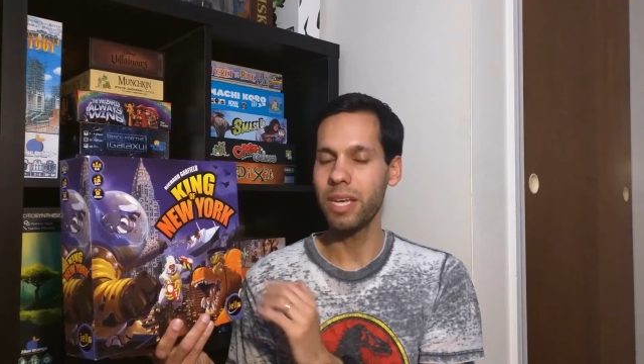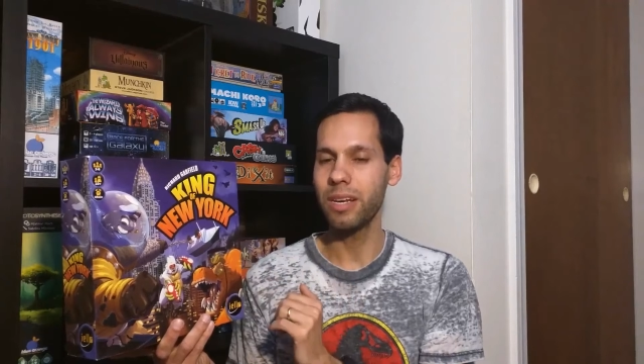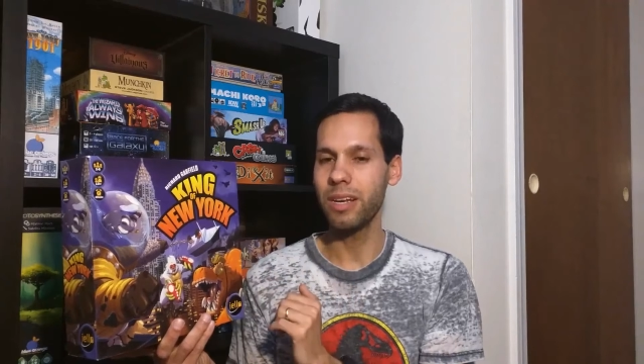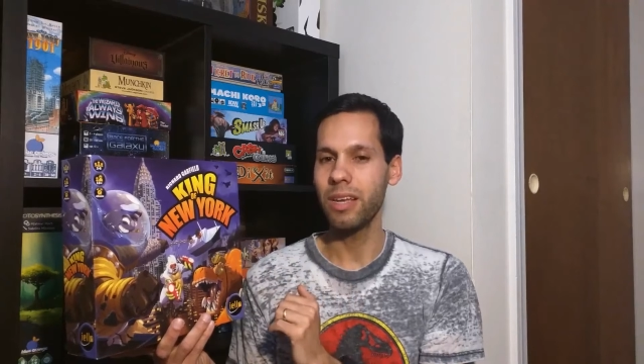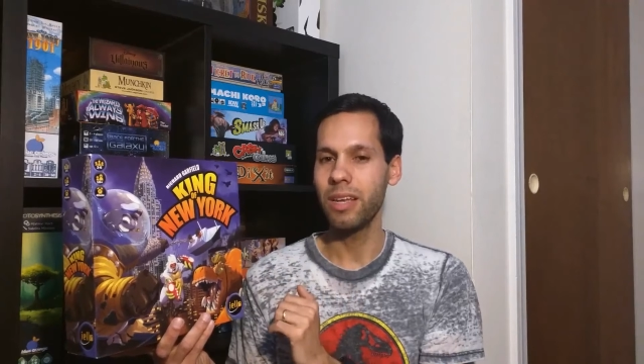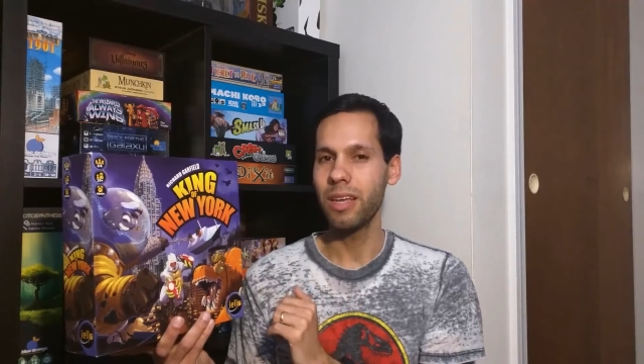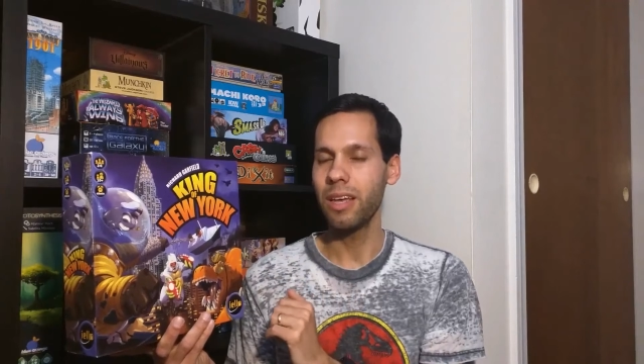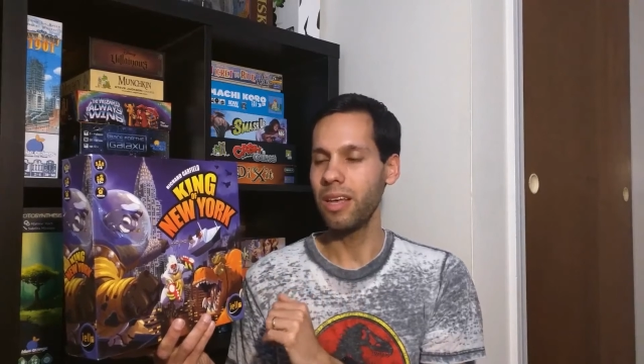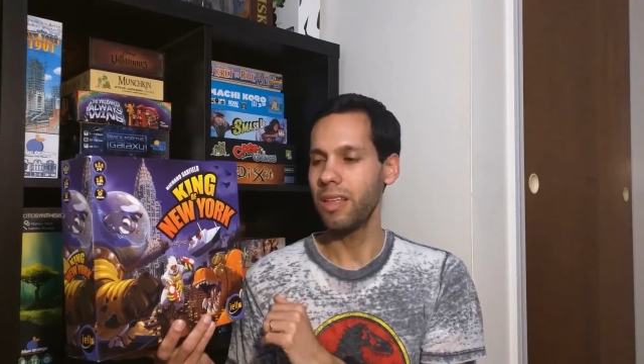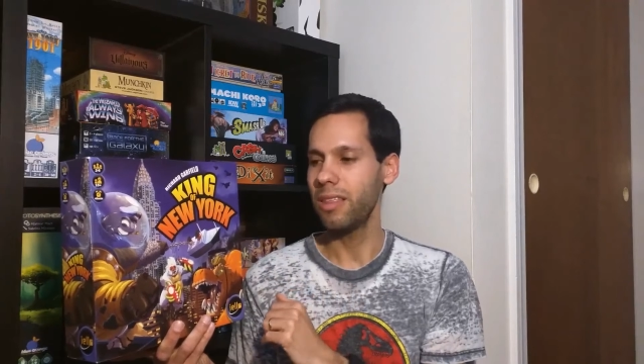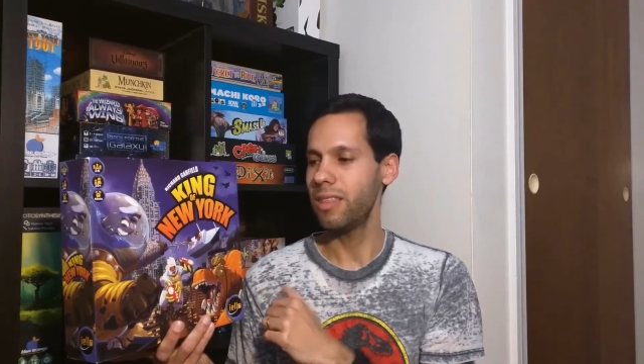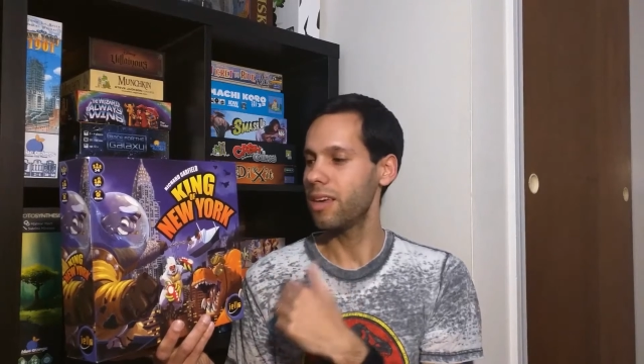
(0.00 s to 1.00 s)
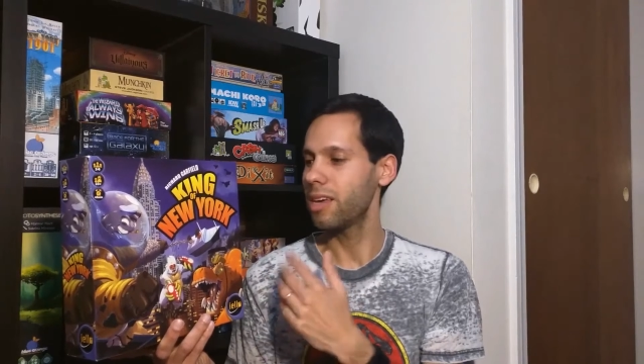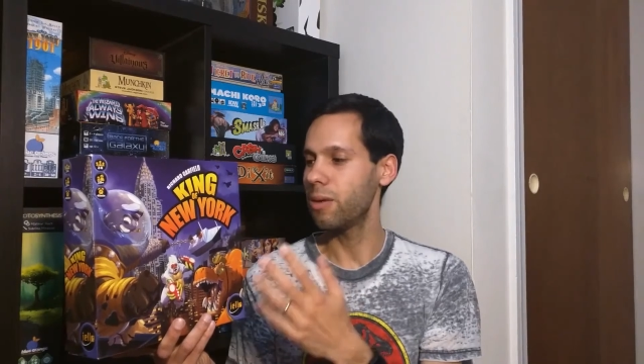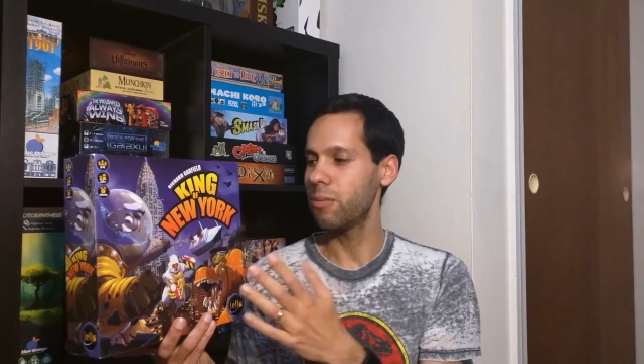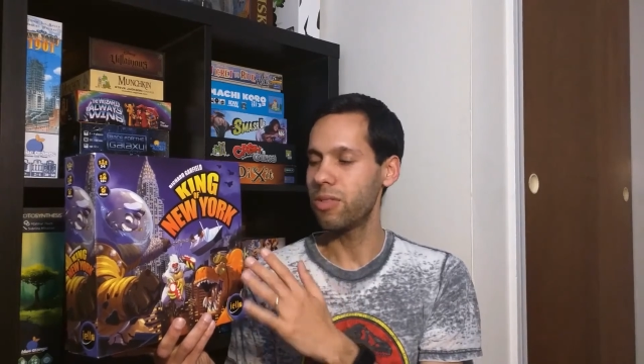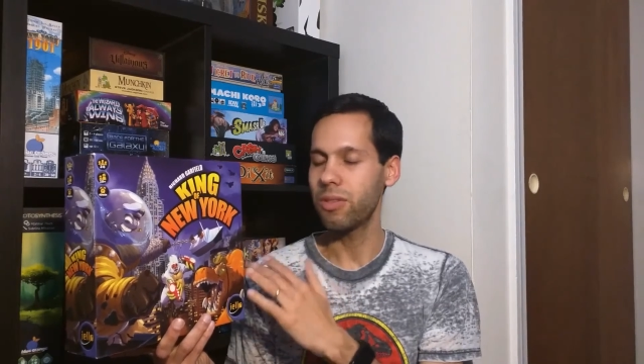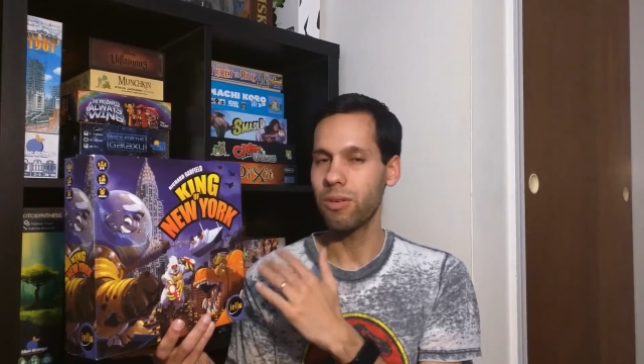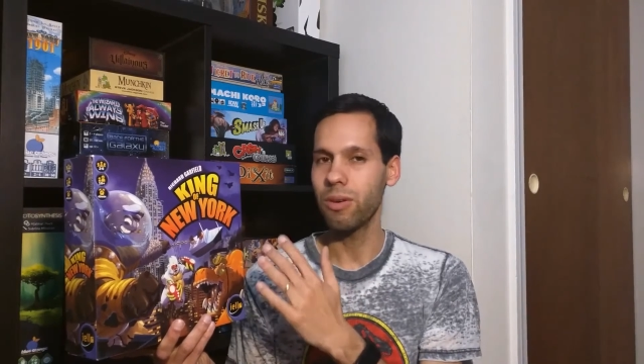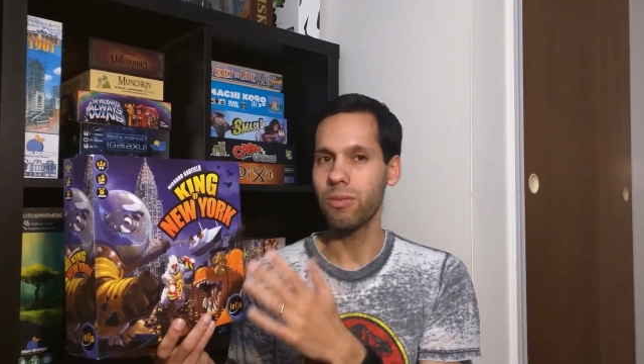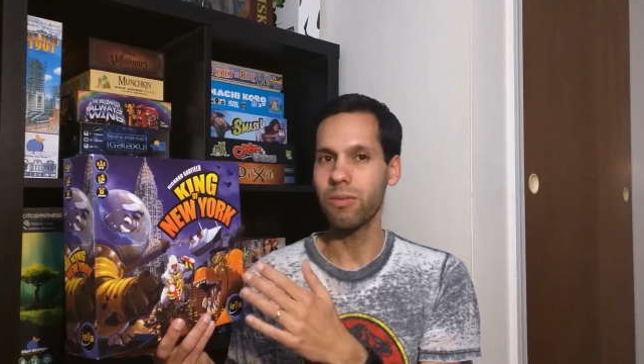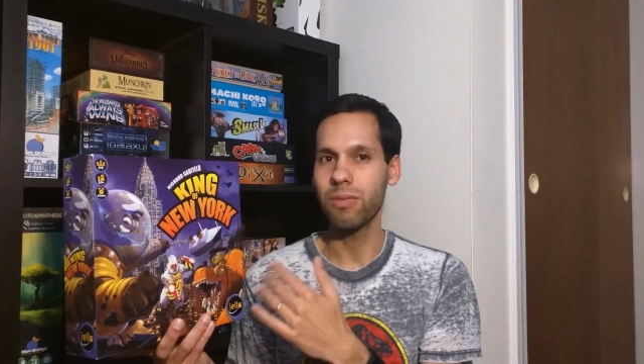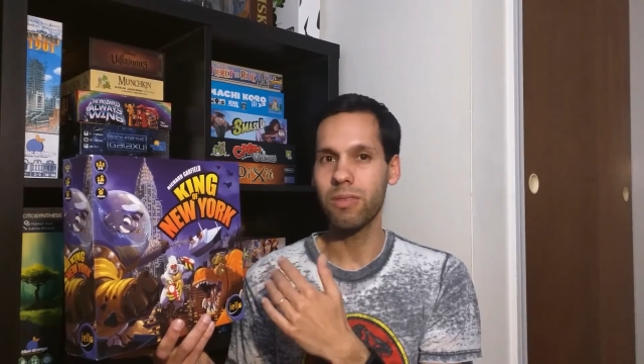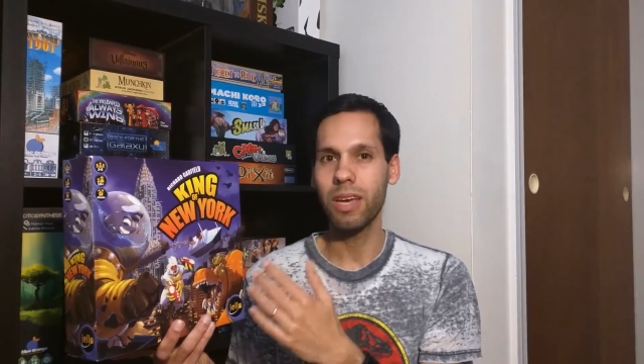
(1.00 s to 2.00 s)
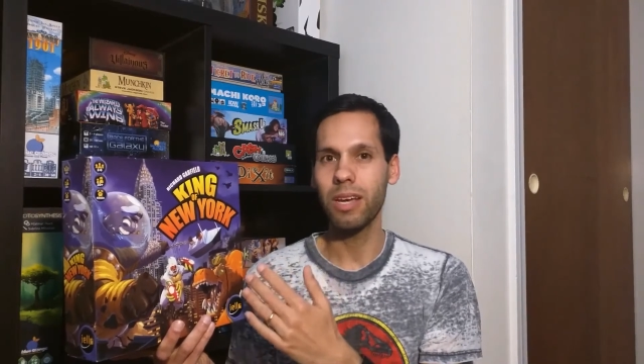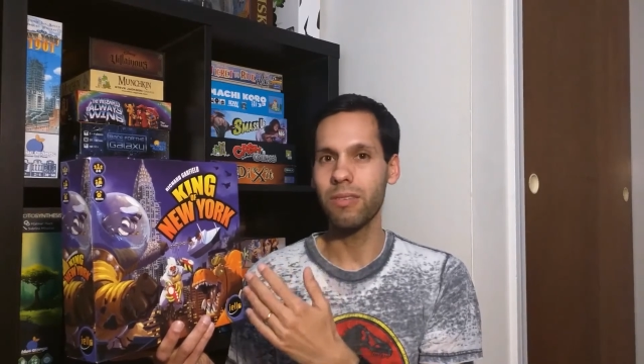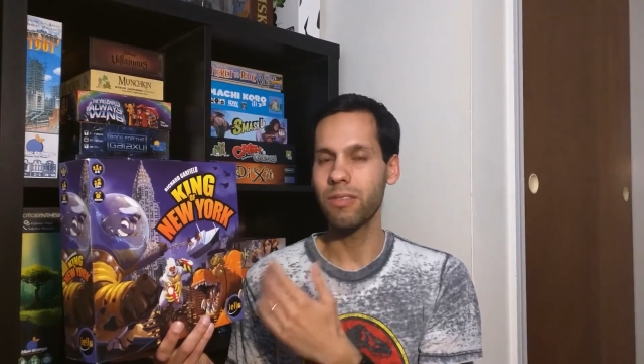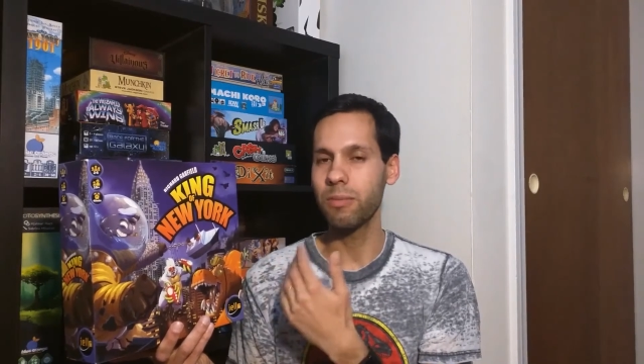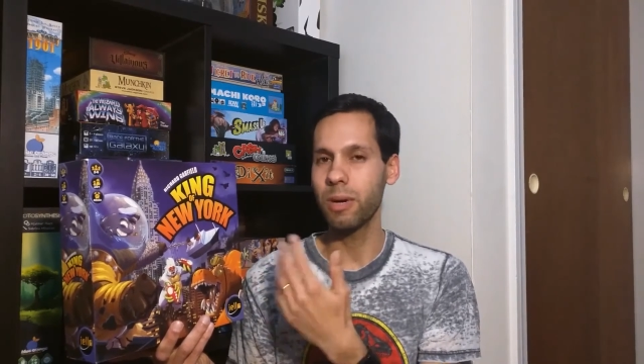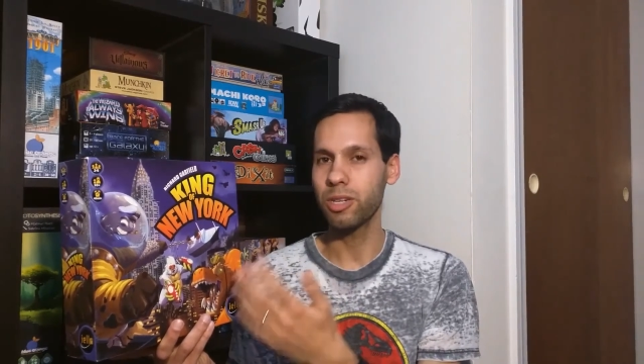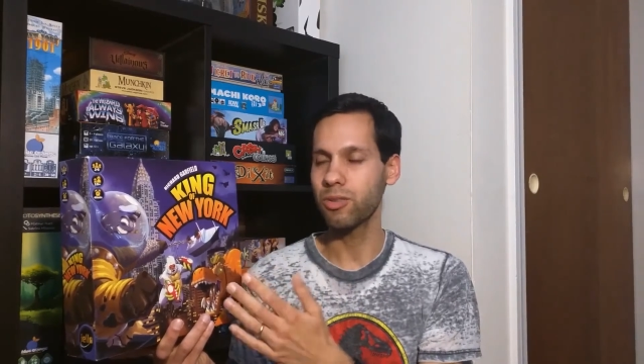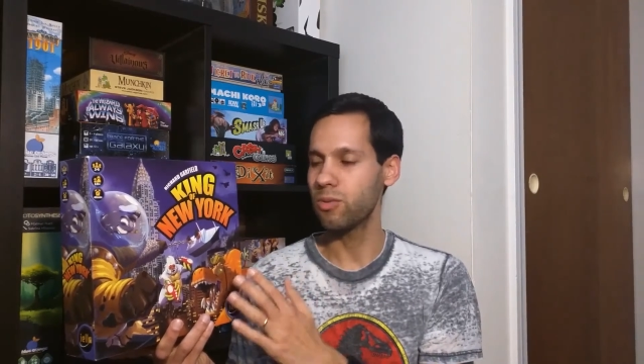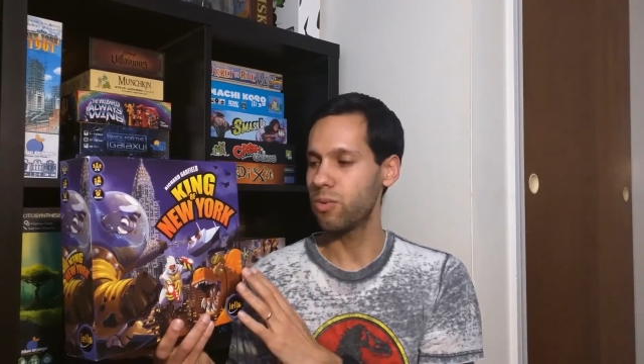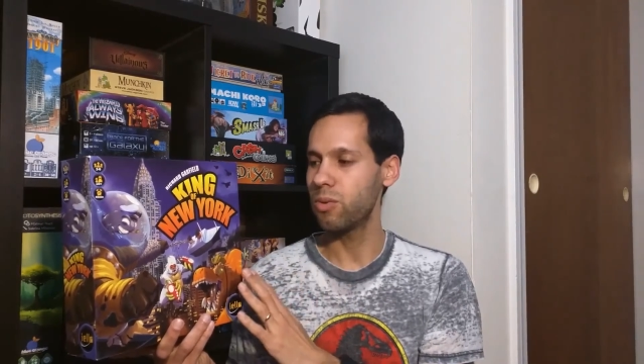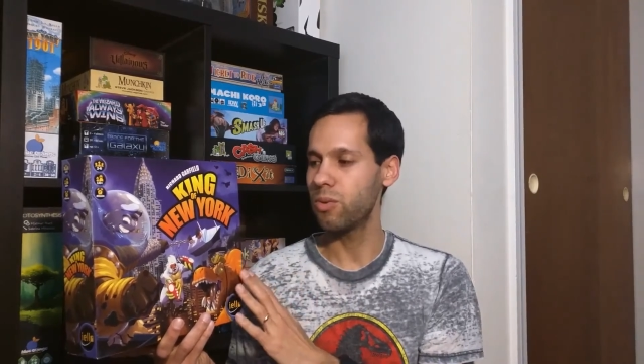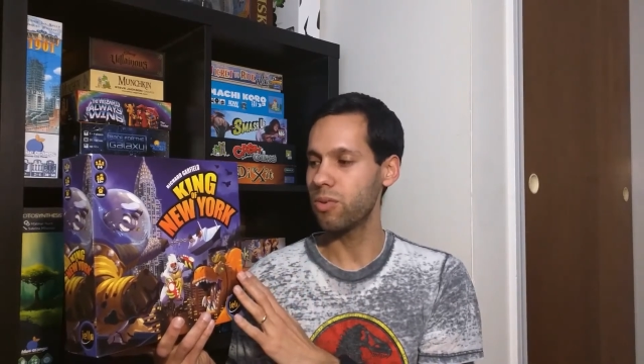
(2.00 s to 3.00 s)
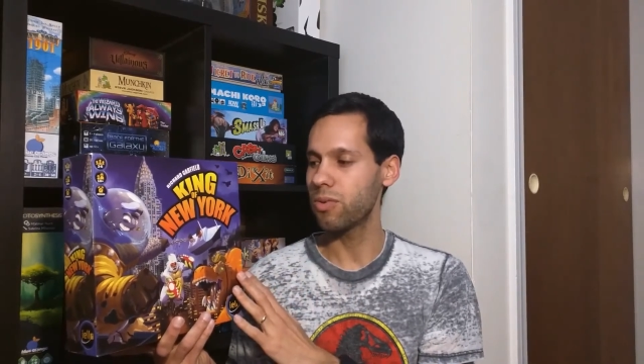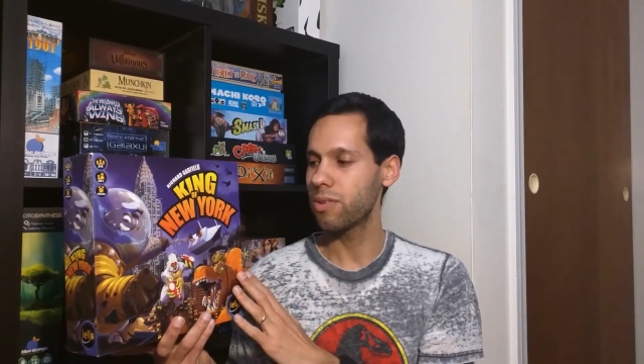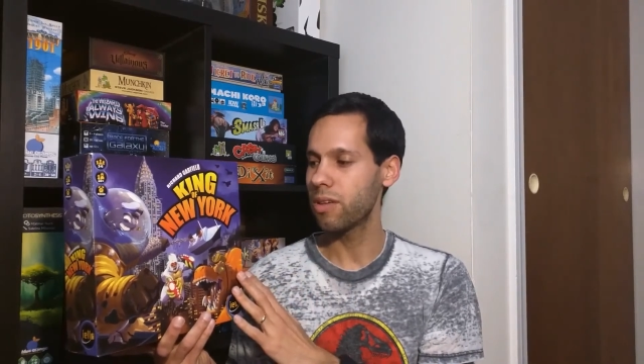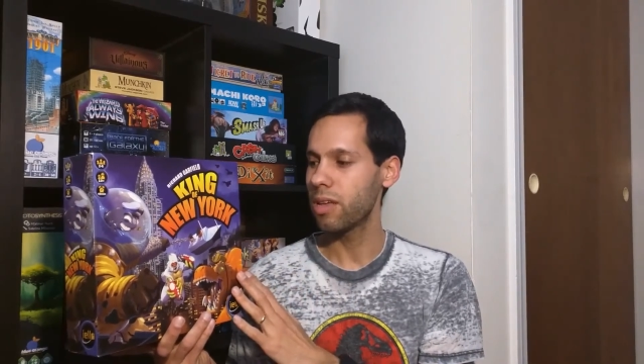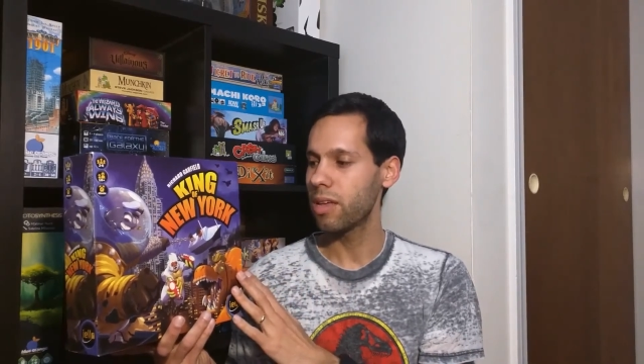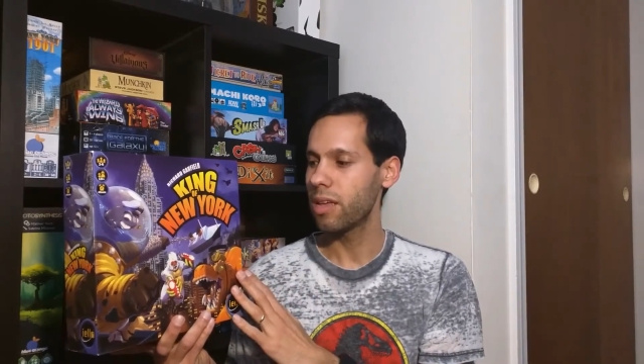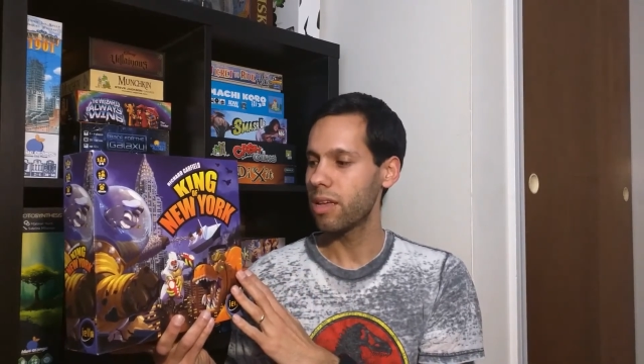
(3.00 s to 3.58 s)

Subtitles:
them in, and they come with their own kind of special rules